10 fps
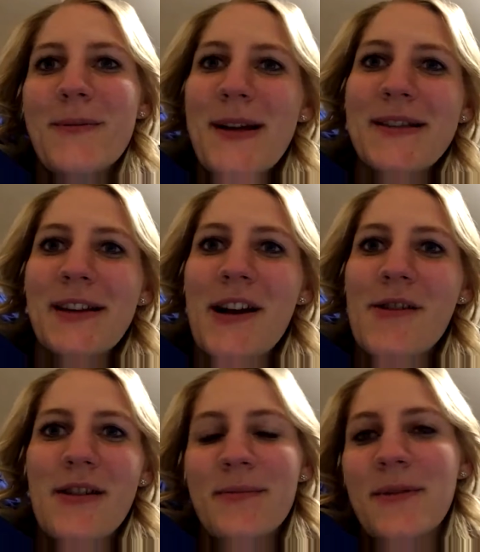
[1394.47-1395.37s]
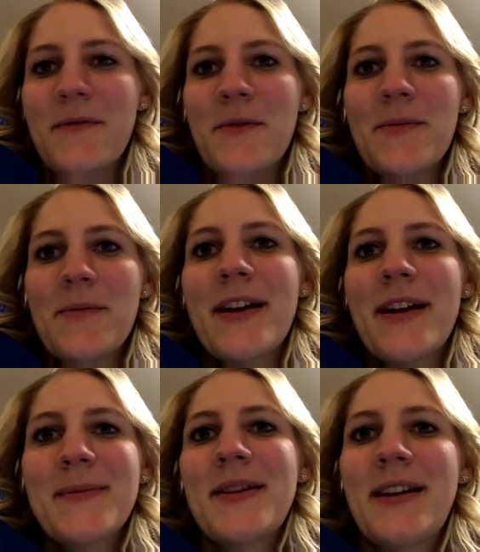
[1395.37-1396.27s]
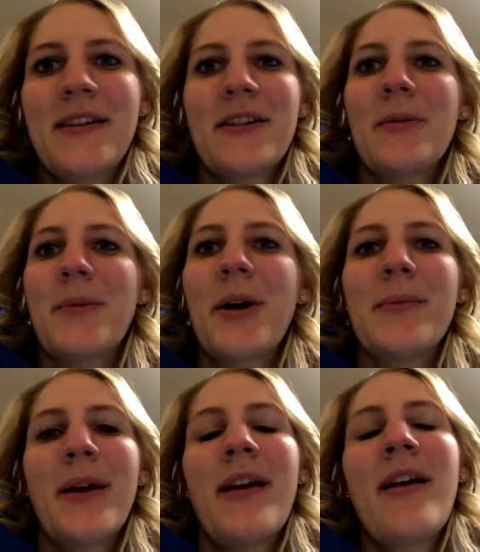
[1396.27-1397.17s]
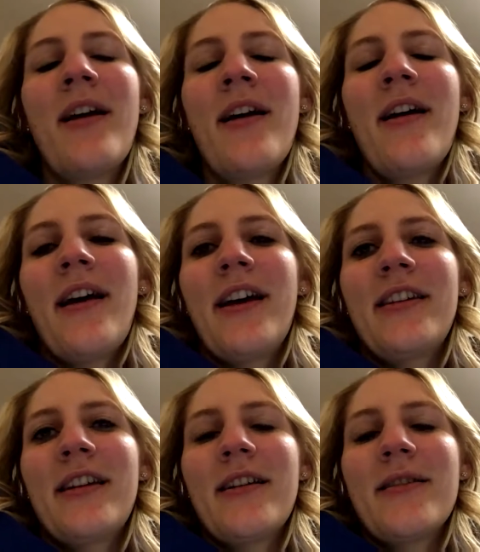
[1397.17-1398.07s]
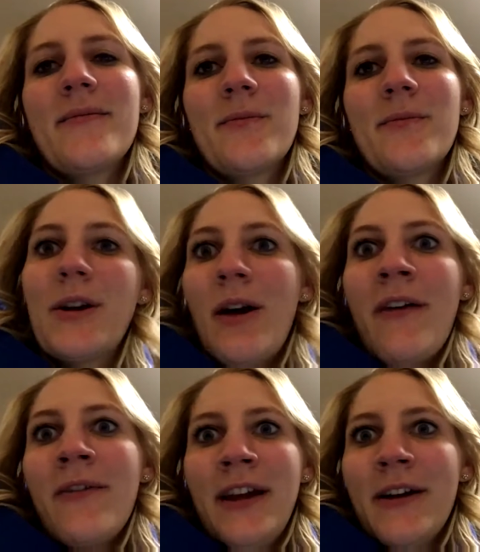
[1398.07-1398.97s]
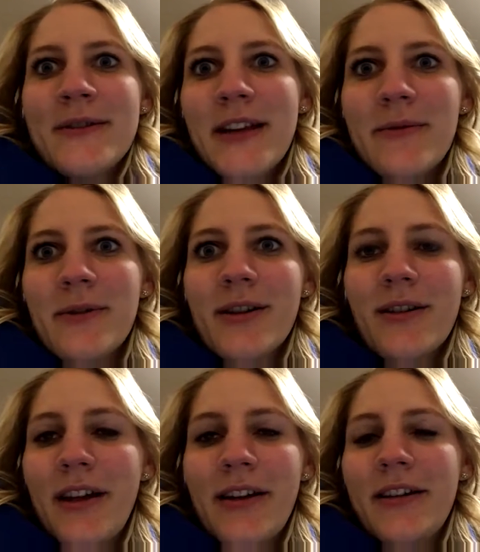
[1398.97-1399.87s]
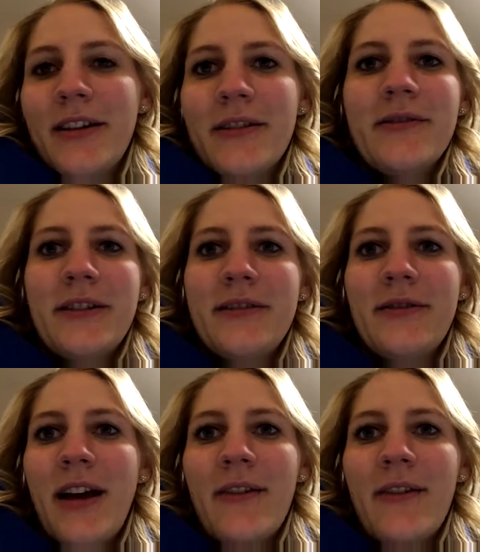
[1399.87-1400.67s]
months ago and I'm living with my husband here in an apartment. And we don't have any outside work. Like, we have a